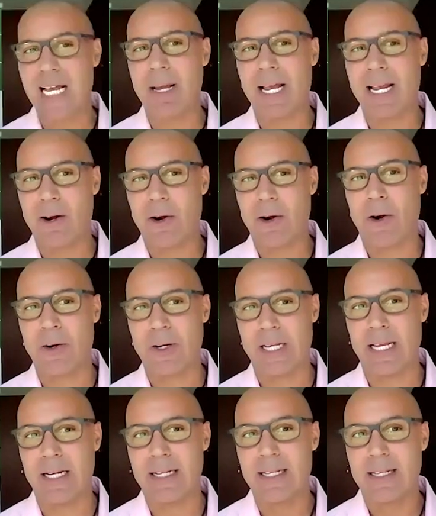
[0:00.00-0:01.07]
time I heard
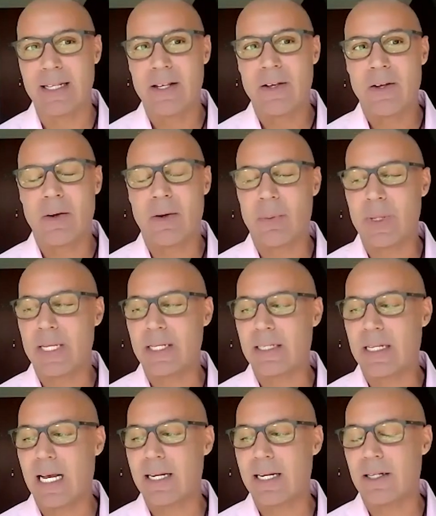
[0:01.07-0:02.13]
it. Uh, we had
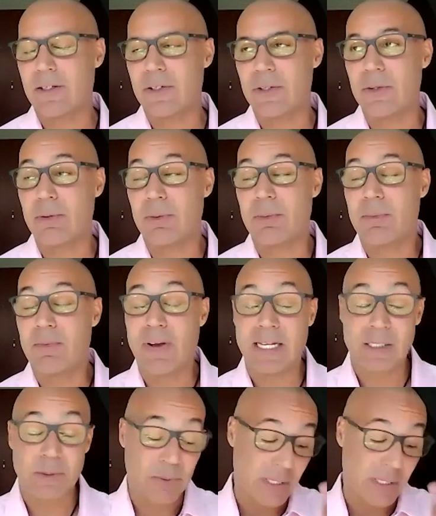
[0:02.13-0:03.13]
gotten a new vice